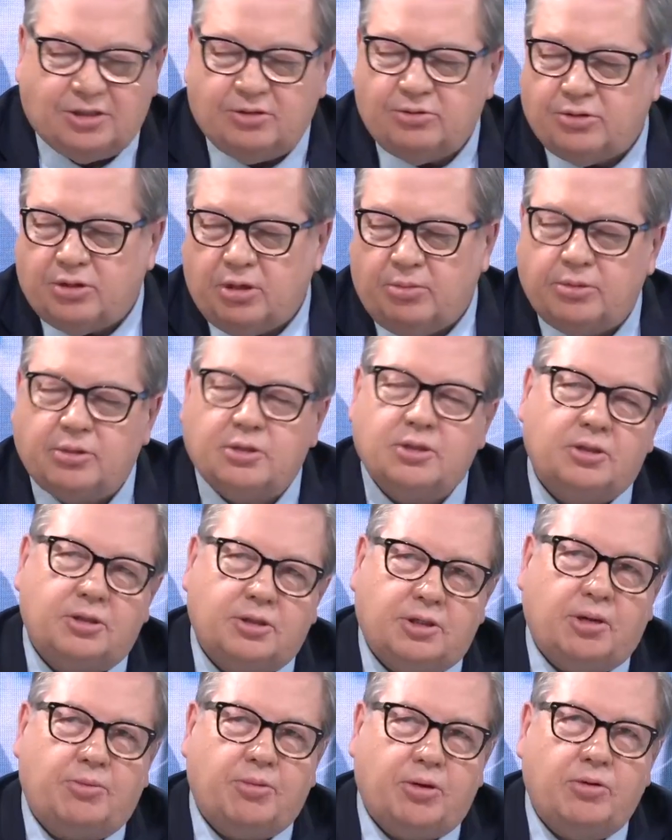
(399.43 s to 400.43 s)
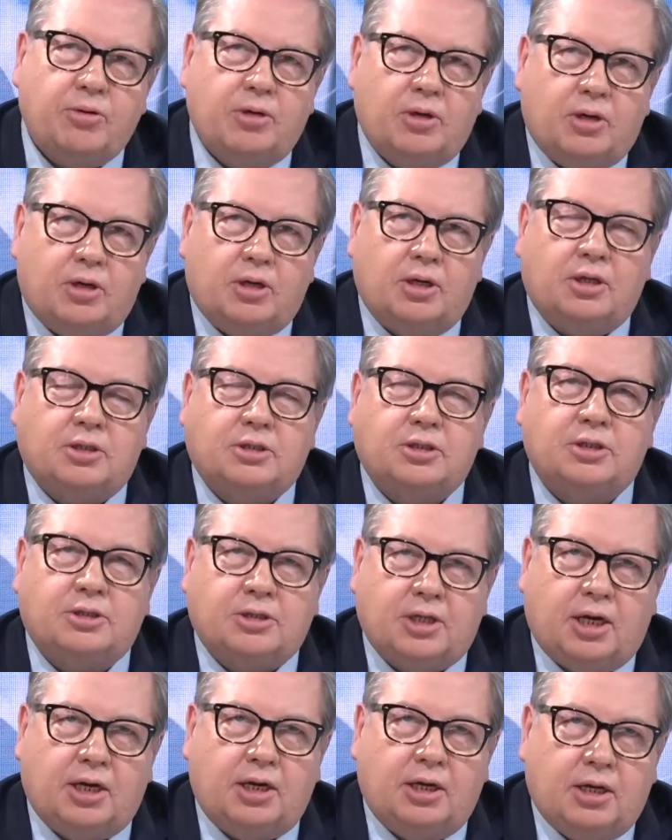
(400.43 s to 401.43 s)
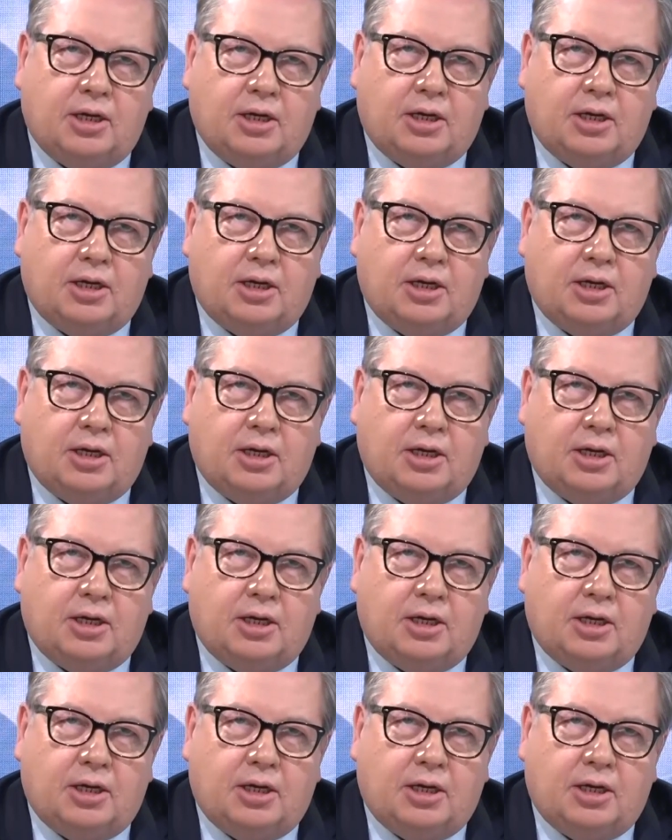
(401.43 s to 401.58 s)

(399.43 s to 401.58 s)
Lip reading: who's coming to the demo today.